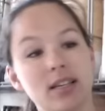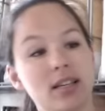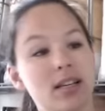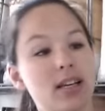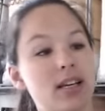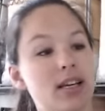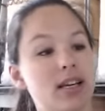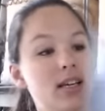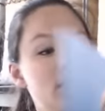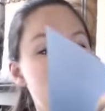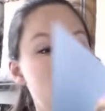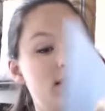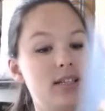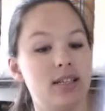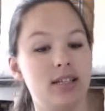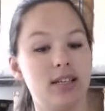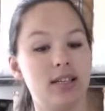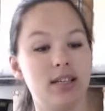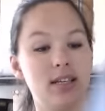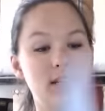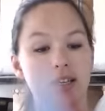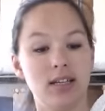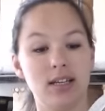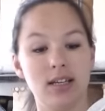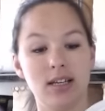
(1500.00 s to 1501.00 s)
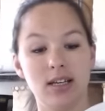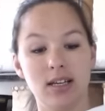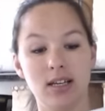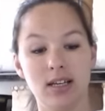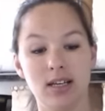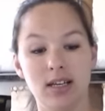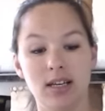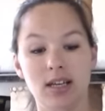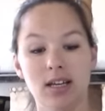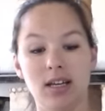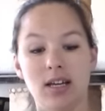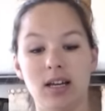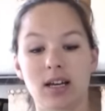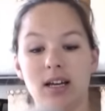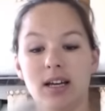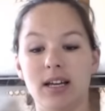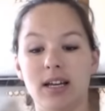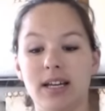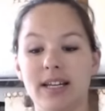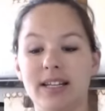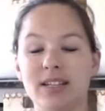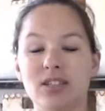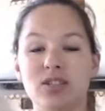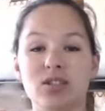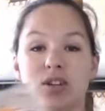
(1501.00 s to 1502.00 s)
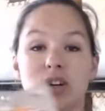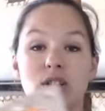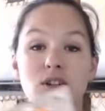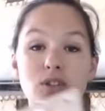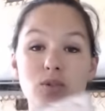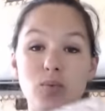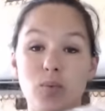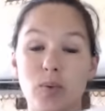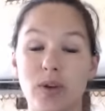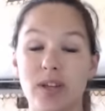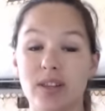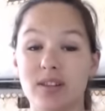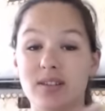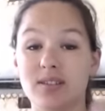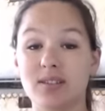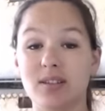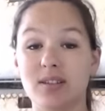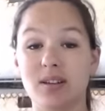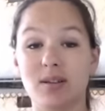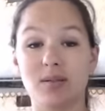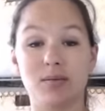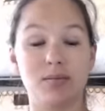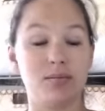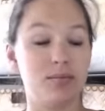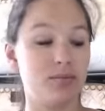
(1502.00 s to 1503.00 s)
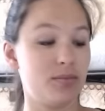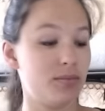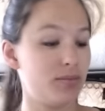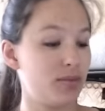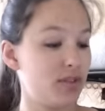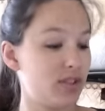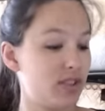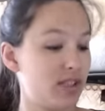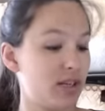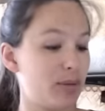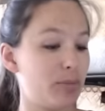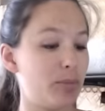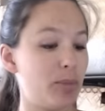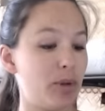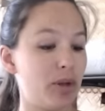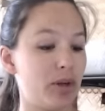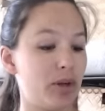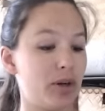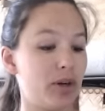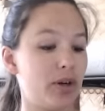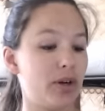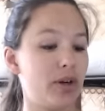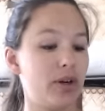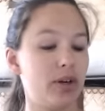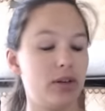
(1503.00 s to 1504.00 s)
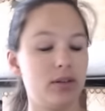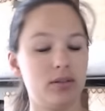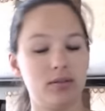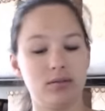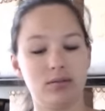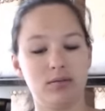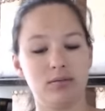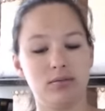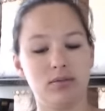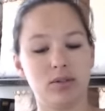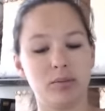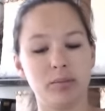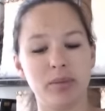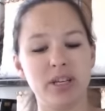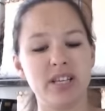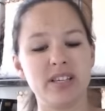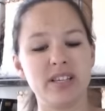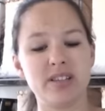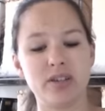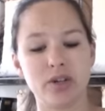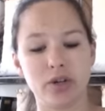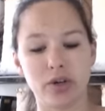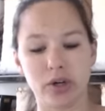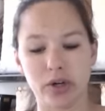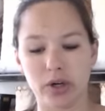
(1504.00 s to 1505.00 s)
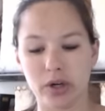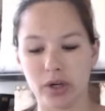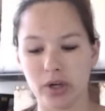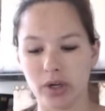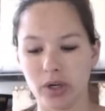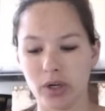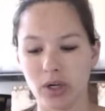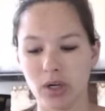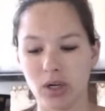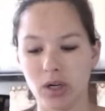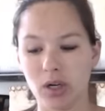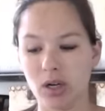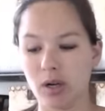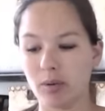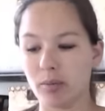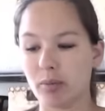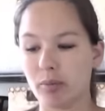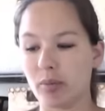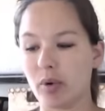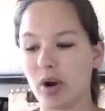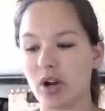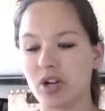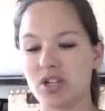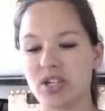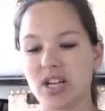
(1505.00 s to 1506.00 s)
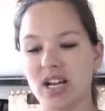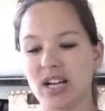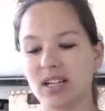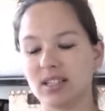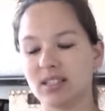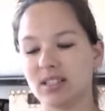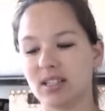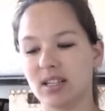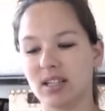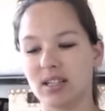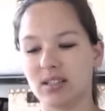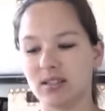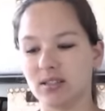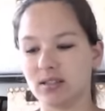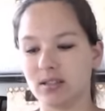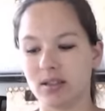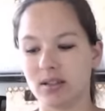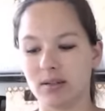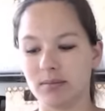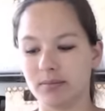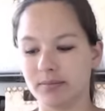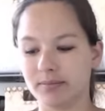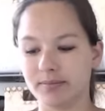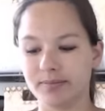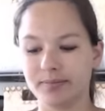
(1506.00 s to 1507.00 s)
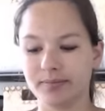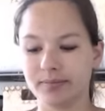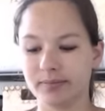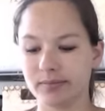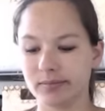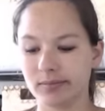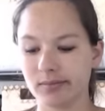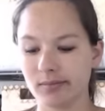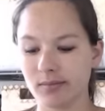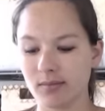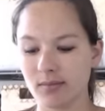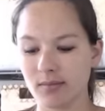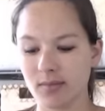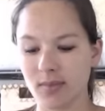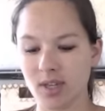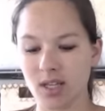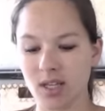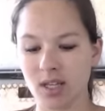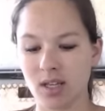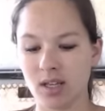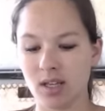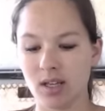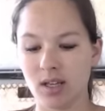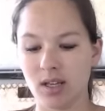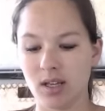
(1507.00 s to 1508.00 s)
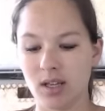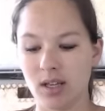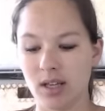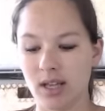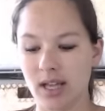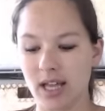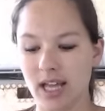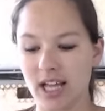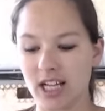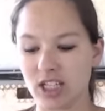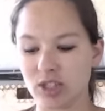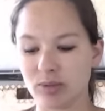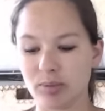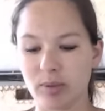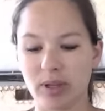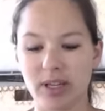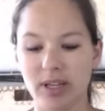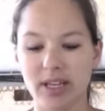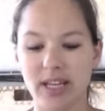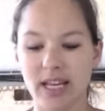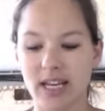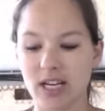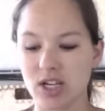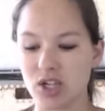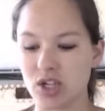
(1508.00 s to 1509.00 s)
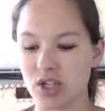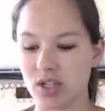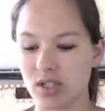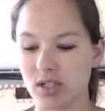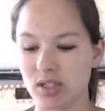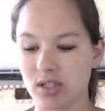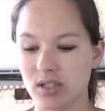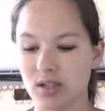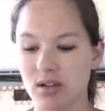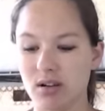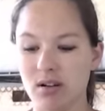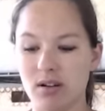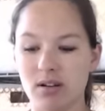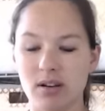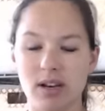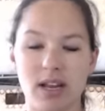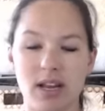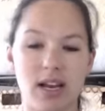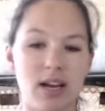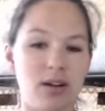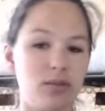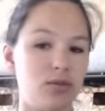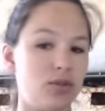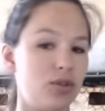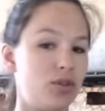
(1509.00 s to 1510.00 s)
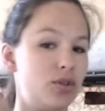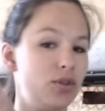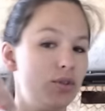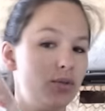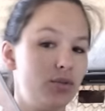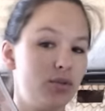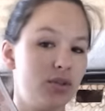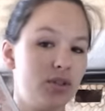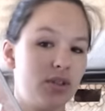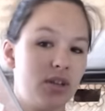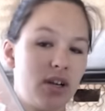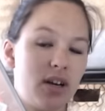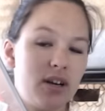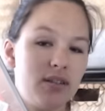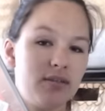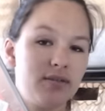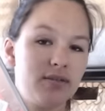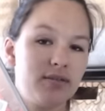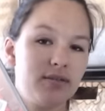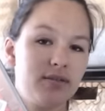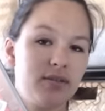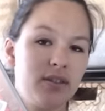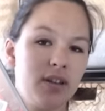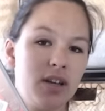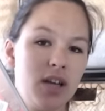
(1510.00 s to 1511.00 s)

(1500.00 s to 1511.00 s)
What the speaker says: And it starts with some simpler, some easier projects and some explanation on how to do stuff,